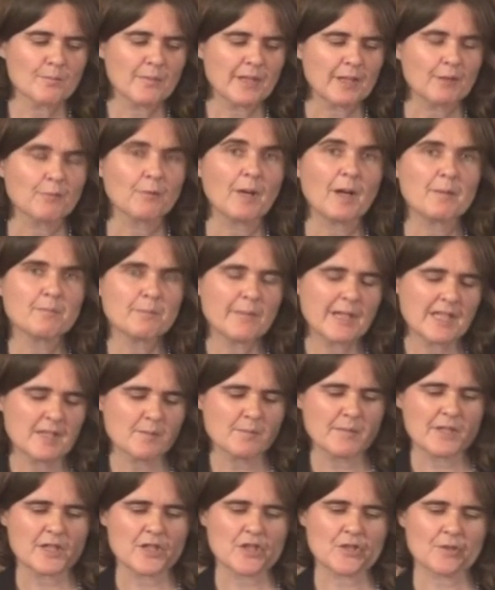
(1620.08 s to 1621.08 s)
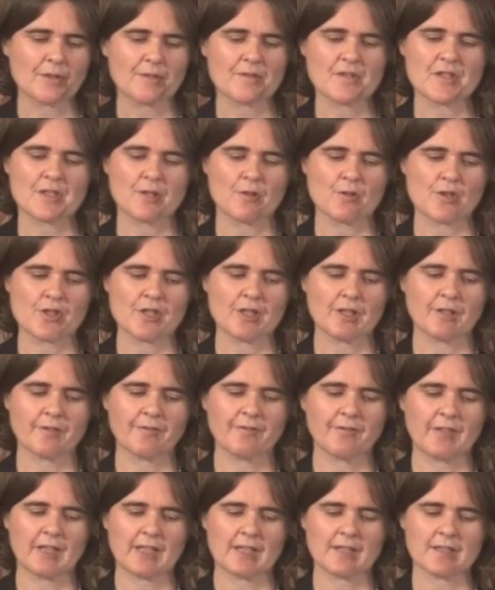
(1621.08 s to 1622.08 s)
being run by the Ministry of Social
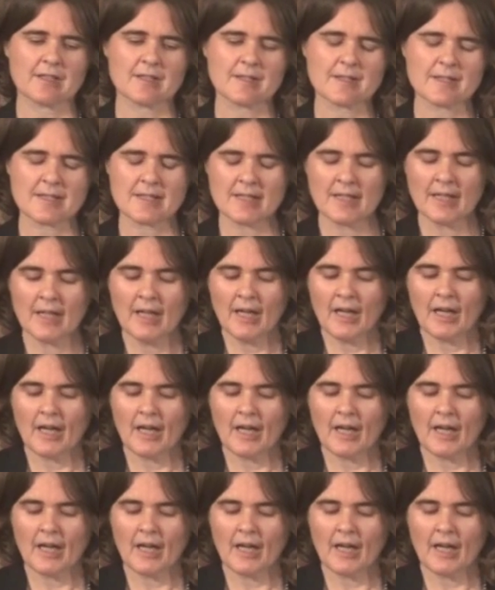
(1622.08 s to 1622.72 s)
Affairs